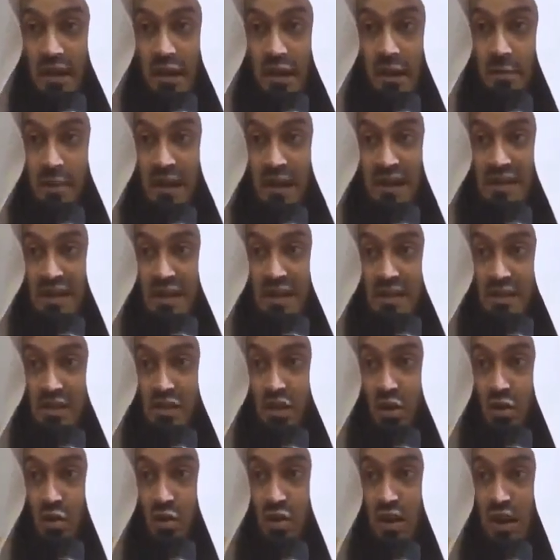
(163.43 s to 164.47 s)
May Allah bless us.
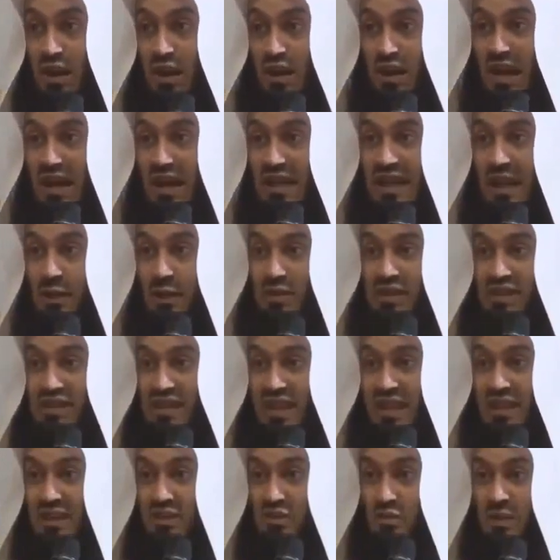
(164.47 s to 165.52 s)
So, like I was
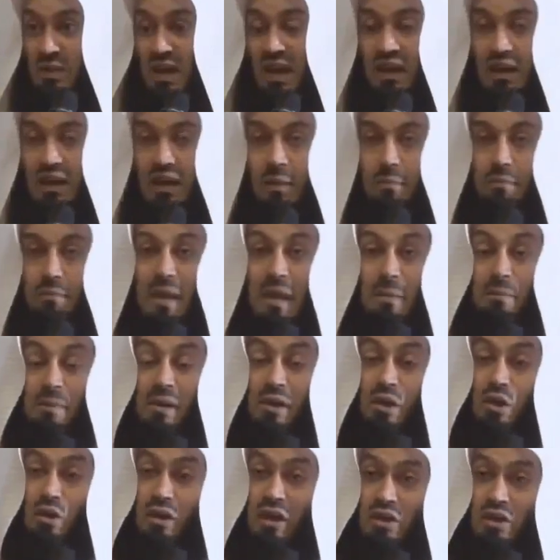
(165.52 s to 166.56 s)
saying, subhanAllah,
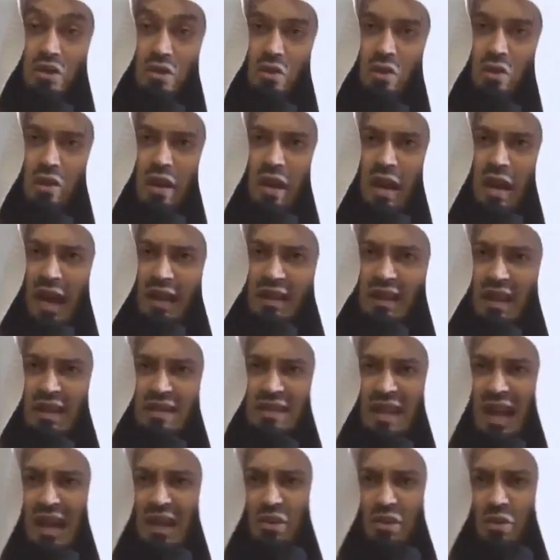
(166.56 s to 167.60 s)
people look at you and they
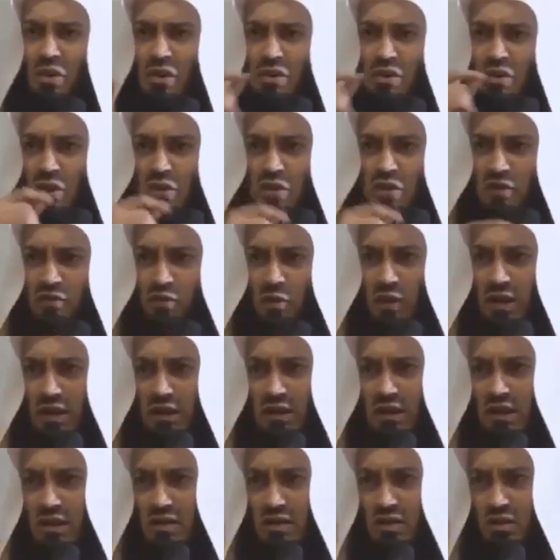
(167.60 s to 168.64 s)
tell you all sorts of
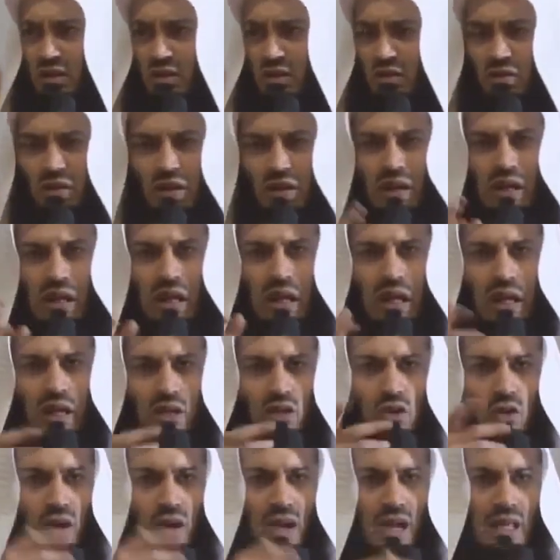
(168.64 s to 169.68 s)
weird things. You know,
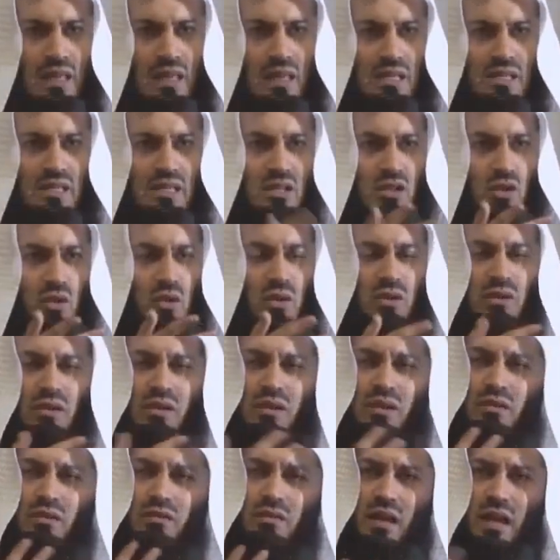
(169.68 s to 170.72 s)
you are like this and you,
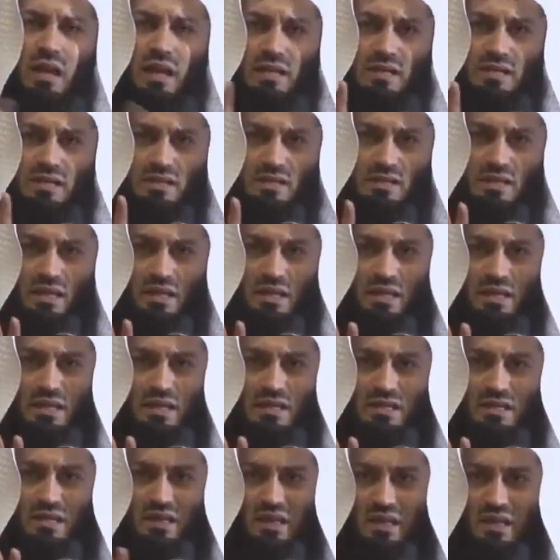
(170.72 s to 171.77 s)
relax, take it
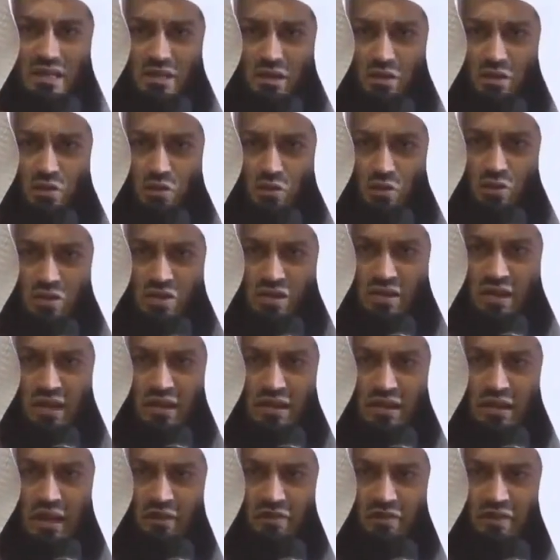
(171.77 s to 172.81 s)
easy. These are rules
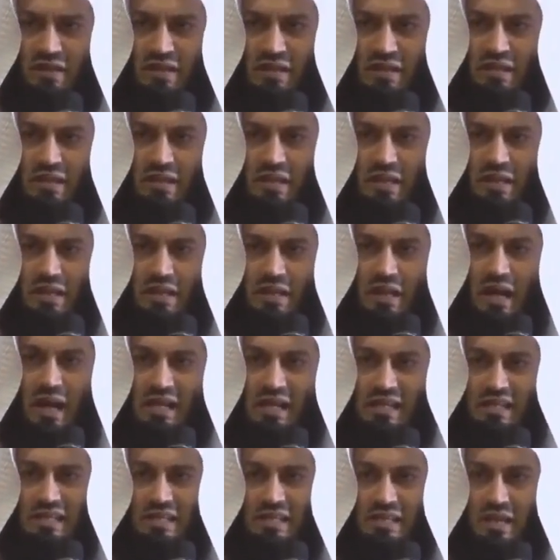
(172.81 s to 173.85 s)
that govern
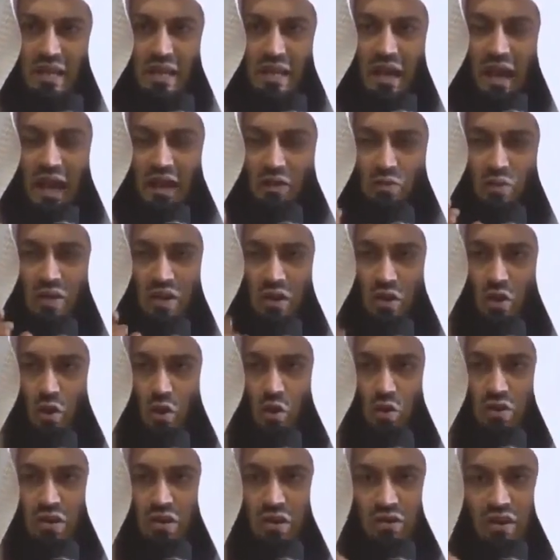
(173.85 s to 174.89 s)
us. And we
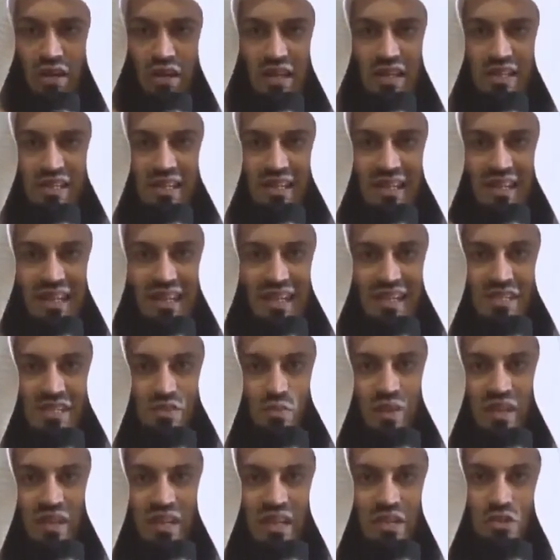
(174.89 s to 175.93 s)
know the reason
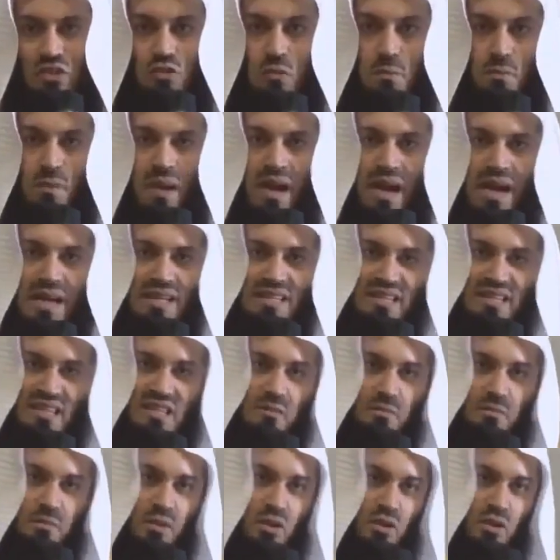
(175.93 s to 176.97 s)
is we need to pass
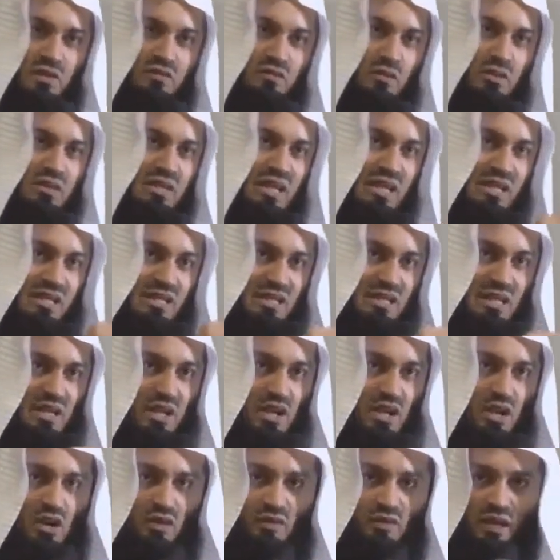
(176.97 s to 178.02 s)
this beautiful test
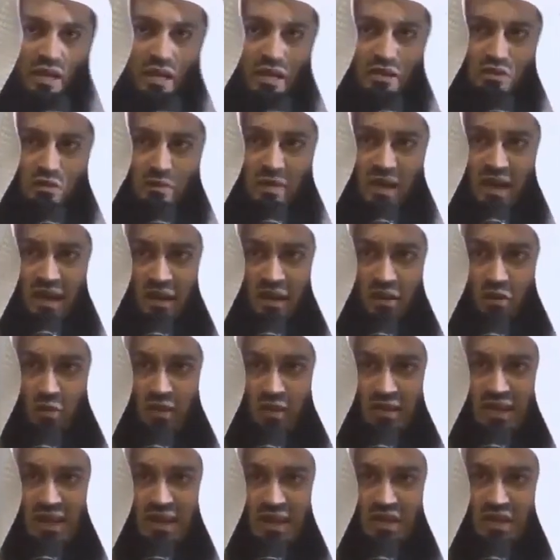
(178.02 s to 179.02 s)
of Allah subhanahu